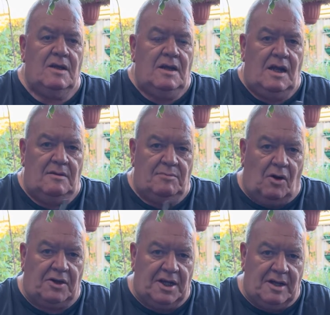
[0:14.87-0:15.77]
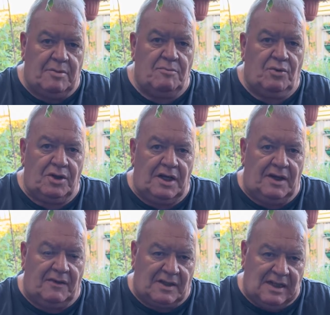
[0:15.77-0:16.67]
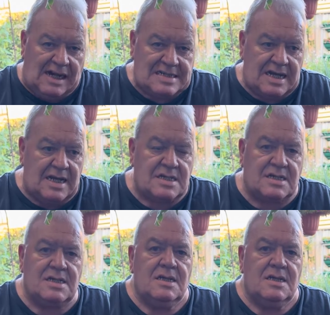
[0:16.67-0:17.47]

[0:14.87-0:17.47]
and potting it up and putting it into the glass house,